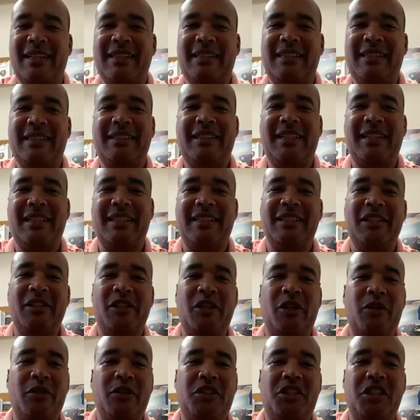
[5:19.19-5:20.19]

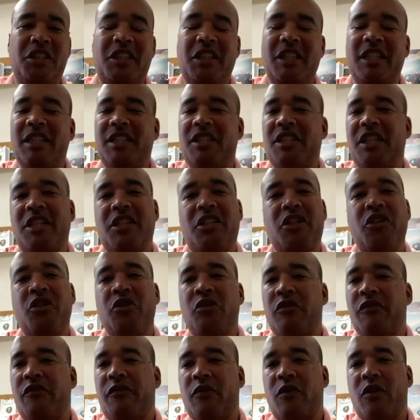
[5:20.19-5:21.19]
it's just a
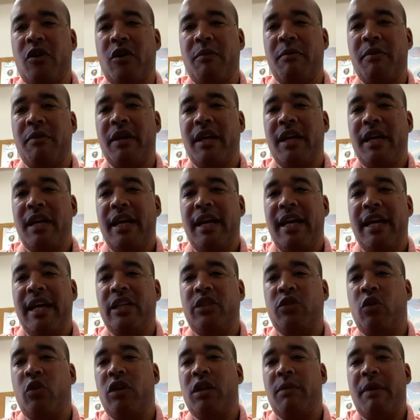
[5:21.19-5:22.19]
uniform.
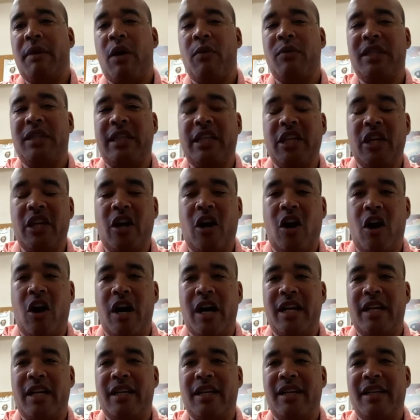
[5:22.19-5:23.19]
It's all about what's in your
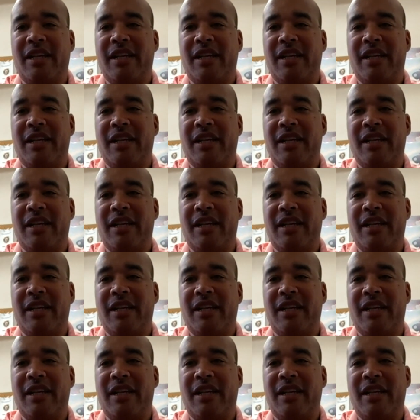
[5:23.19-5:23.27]
heart.